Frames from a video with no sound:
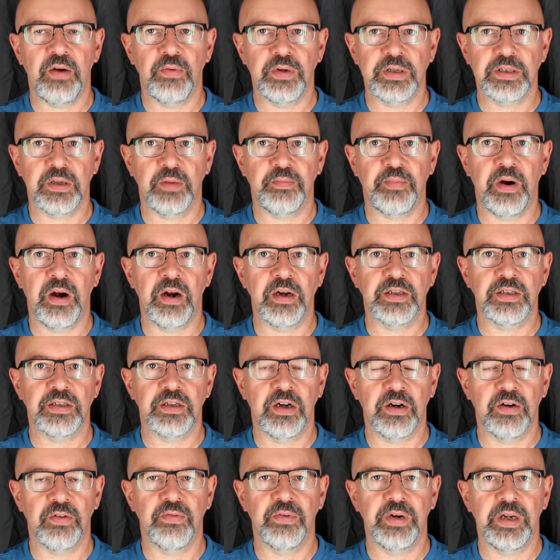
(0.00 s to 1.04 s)
whistle parts
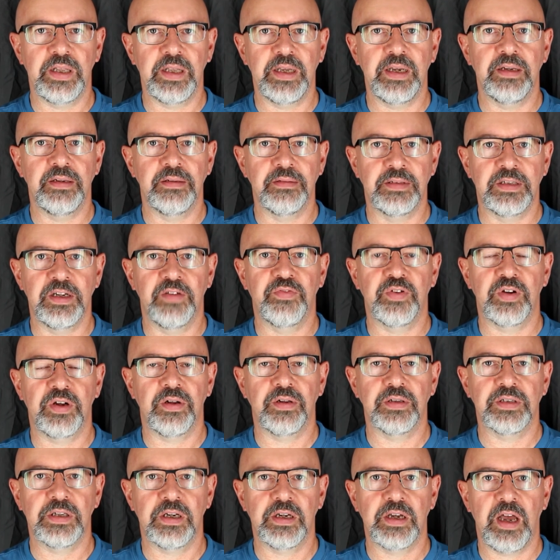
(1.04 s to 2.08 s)
are really
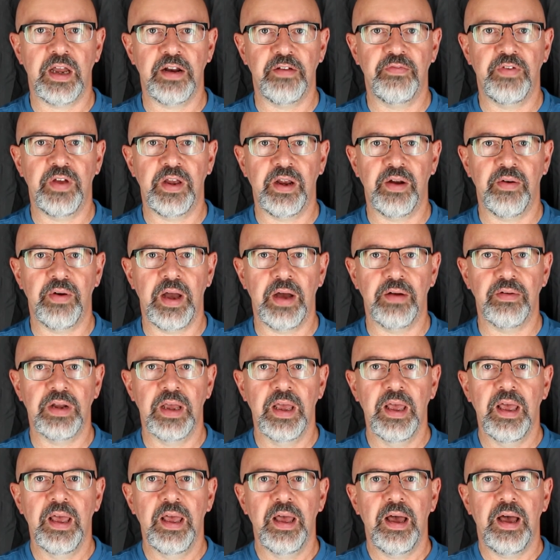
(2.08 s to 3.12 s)
difficult to kind of figure out.
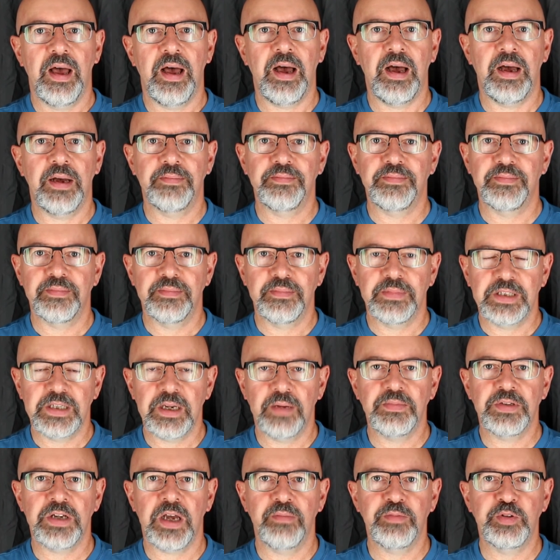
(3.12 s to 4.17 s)

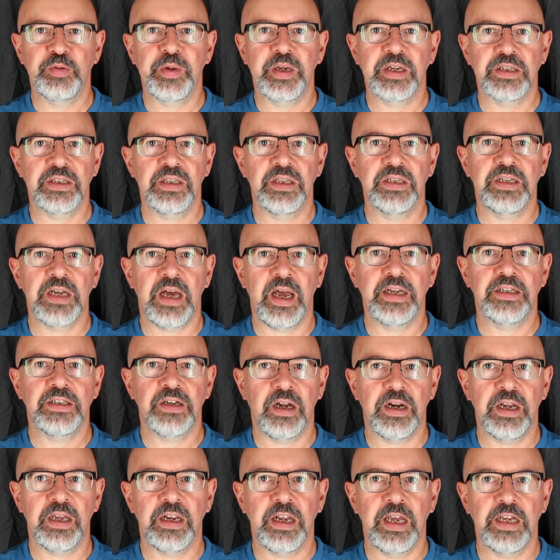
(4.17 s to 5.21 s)
Sometimes because of the
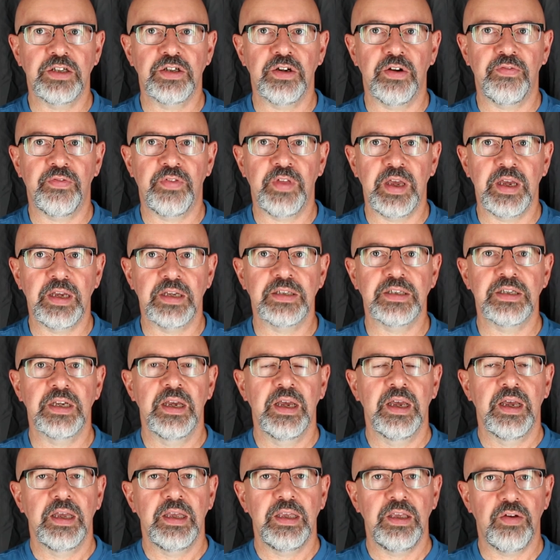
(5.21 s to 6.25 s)
diatonic nature of things,
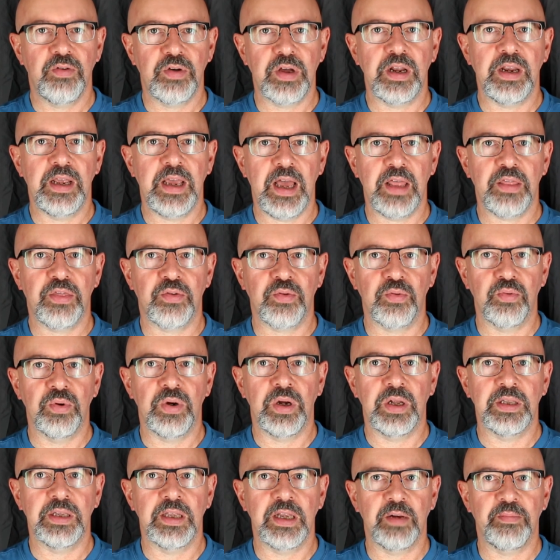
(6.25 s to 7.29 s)
you can get through
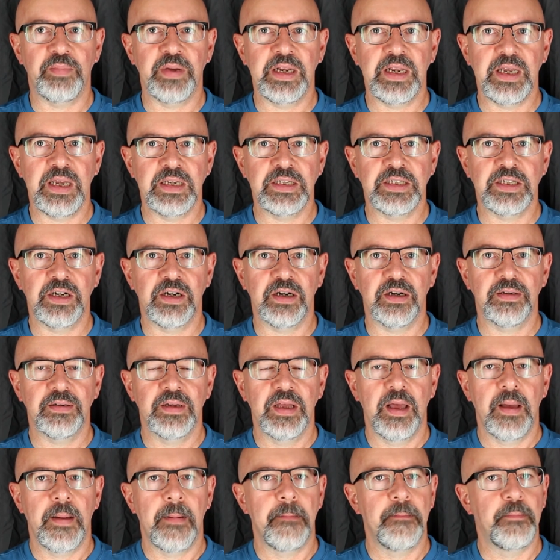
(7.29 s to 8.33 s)
a little bit easier,
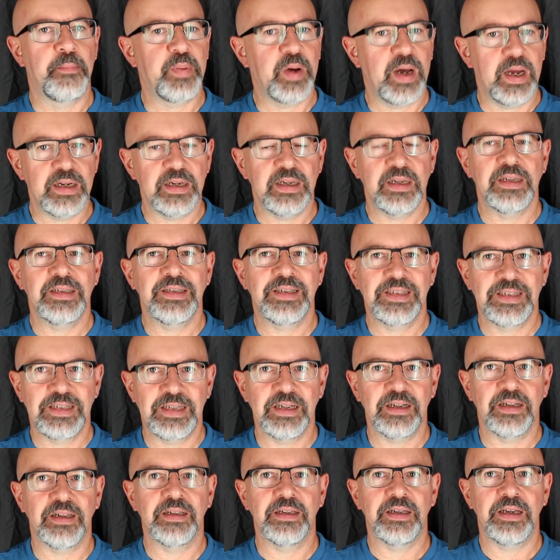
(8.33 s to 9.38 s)
but
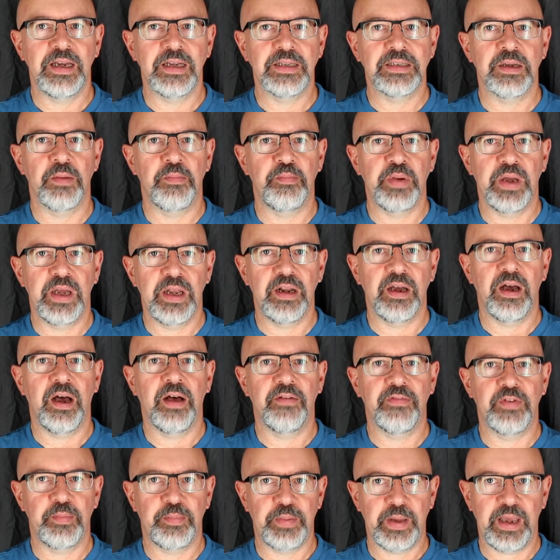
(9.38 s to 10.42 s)
still it's a bit
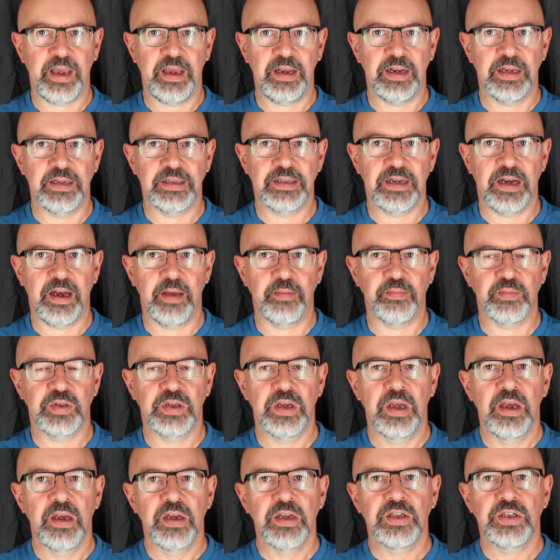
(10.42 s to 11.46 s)
of a pain at times.
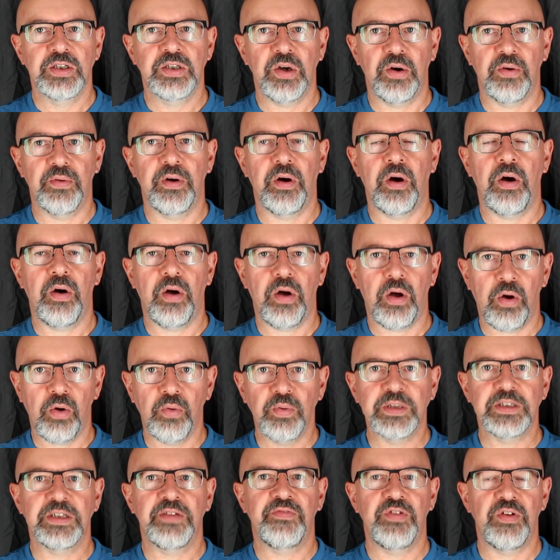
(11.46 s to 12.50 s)
So
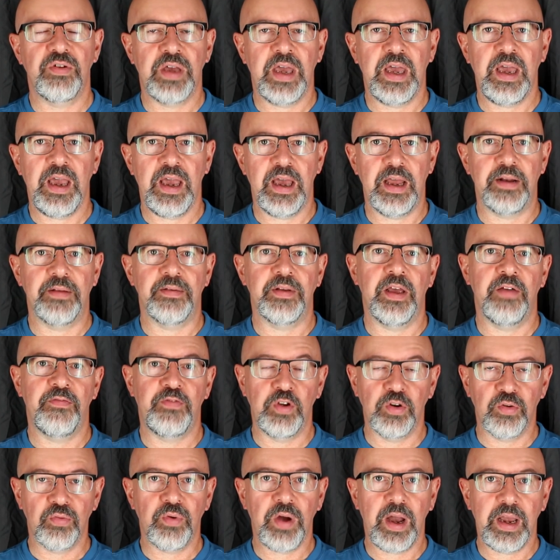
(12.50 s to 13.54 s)
always, if you can, if
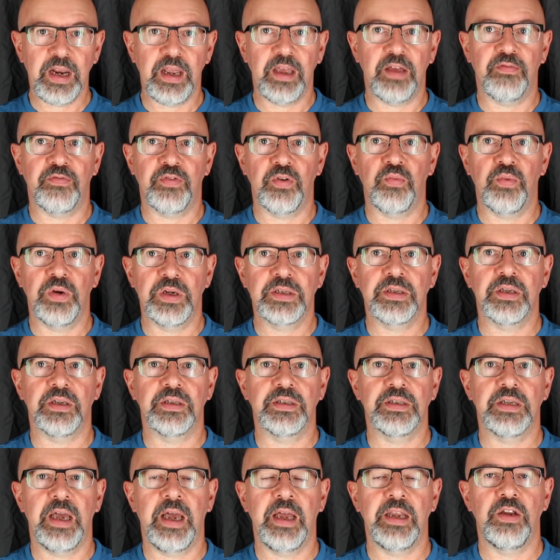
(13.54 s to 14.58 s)
you're writing for
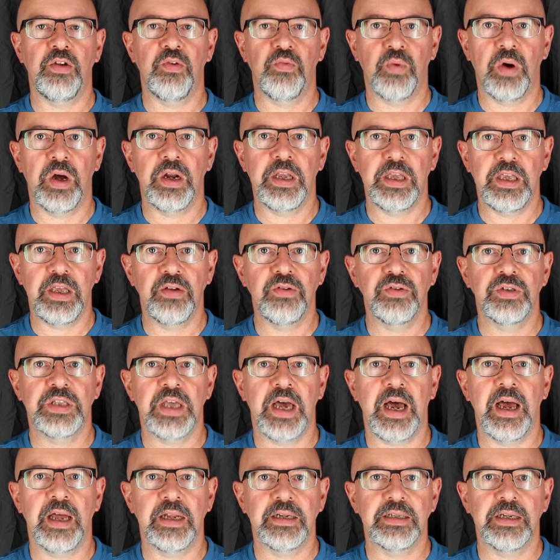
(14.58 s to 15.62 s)
whistles and you want to use
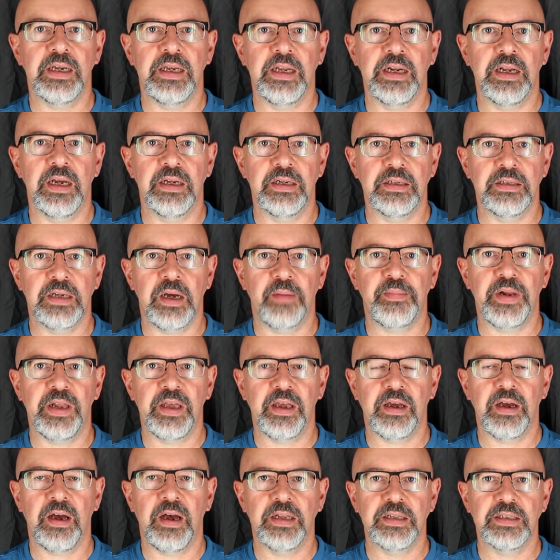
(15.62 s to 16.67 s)
that in a
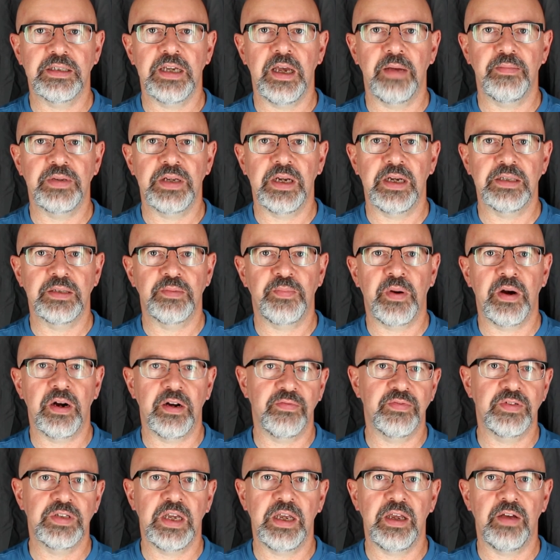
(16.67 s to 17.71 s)
doubling concept as part
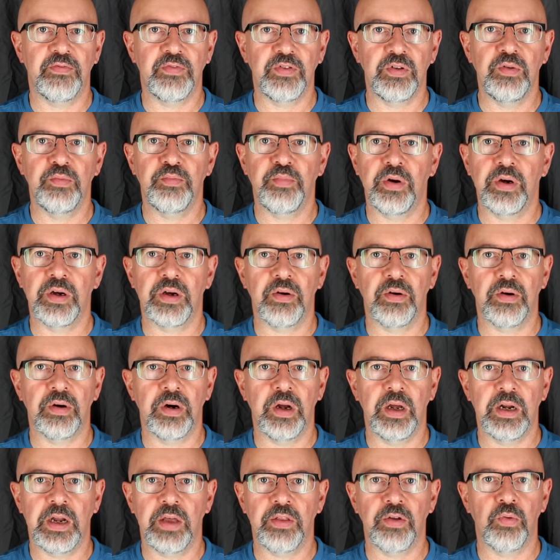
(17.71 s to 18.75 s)
of, say, a flute book or
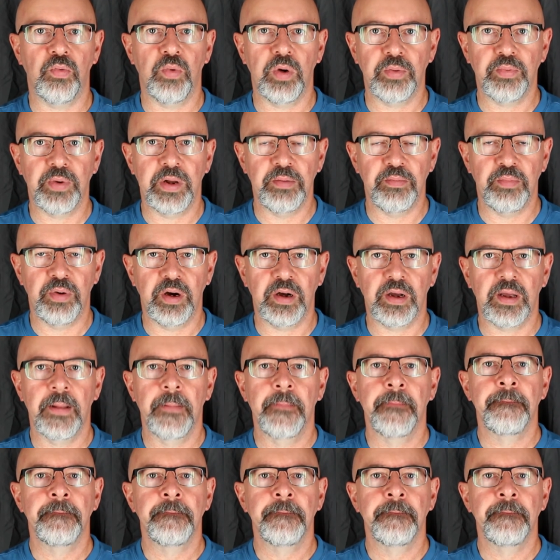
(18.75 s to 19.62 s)
another woodwind book,